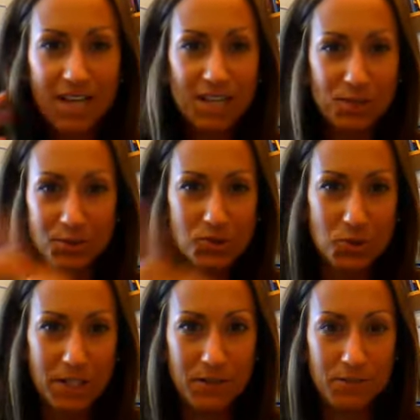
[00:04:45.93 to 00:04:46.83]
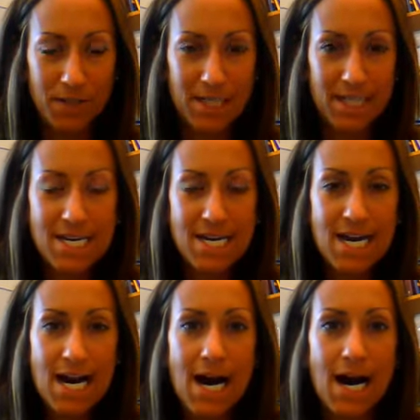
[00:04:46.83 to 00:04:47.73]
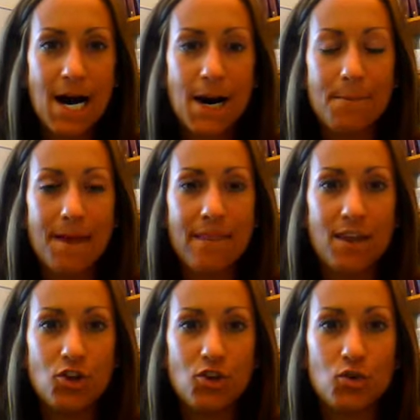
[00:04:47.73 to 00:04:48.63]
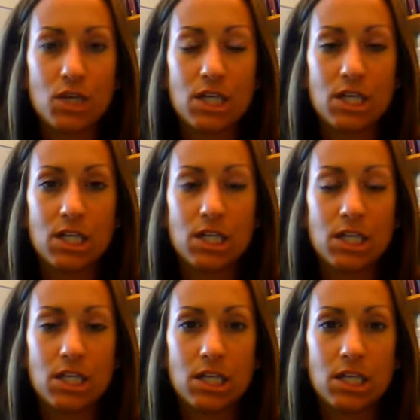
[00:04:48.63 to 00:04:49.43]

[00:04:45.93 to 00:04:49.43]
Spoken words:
a little screen of me, and then you can